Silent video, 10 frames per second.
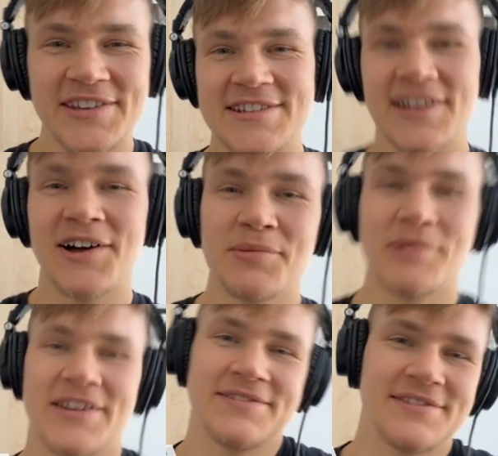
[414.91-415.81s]
this long,
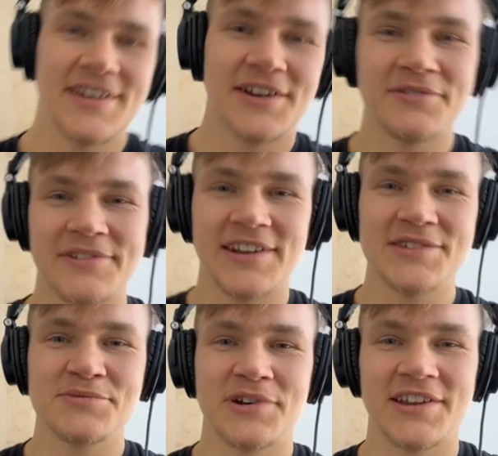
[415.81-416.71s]
but, you know, it
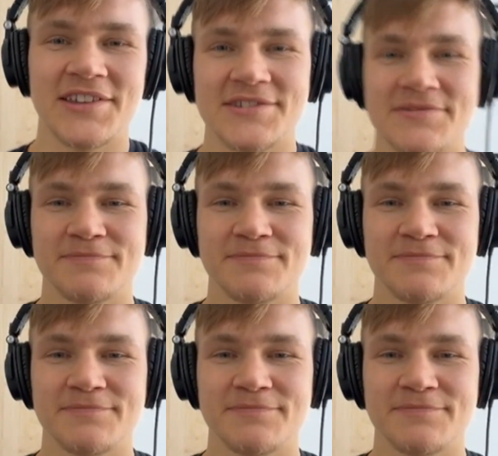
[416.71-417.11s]
is what it is.